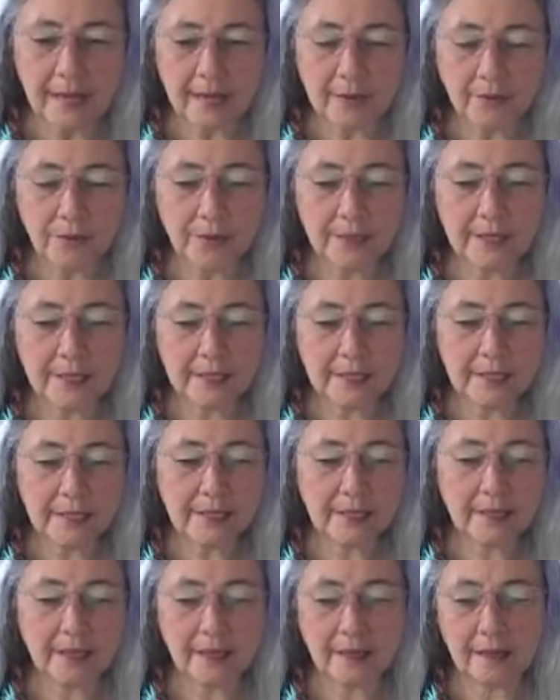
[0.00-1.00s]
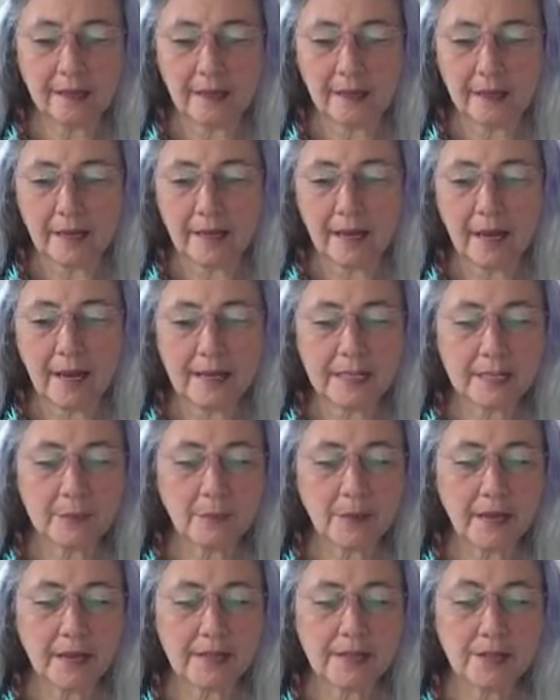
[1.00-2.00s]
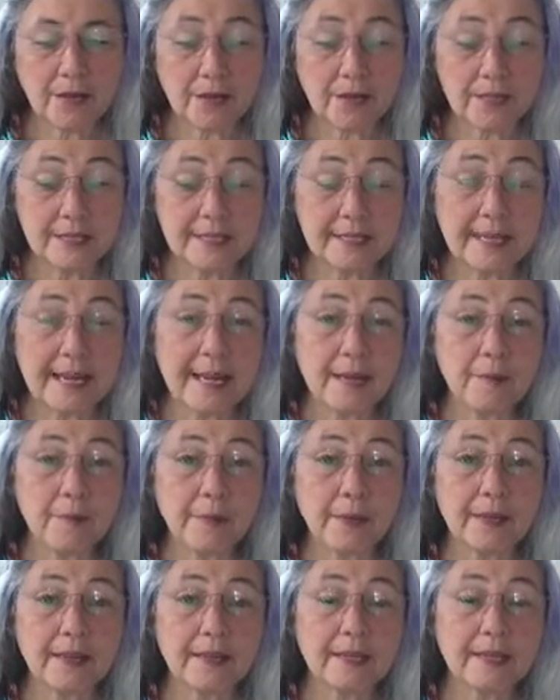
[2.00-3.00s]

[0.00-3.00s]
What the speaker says: really, hot spots are damp,